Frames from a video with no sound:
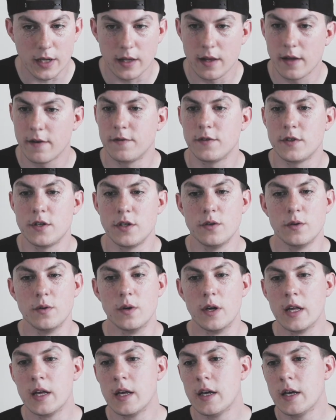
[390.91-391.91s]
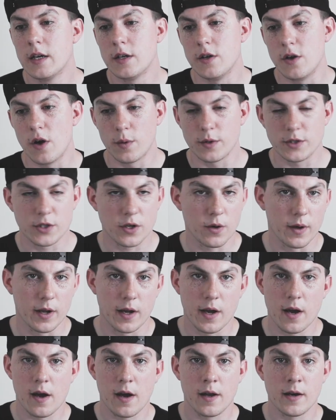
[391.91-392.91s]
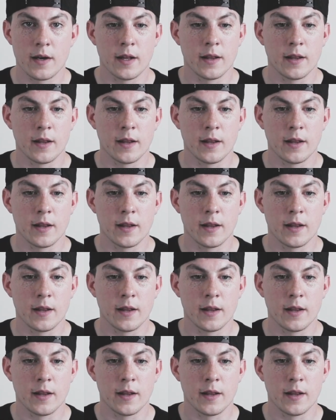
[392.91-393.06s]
I love to know what's going on.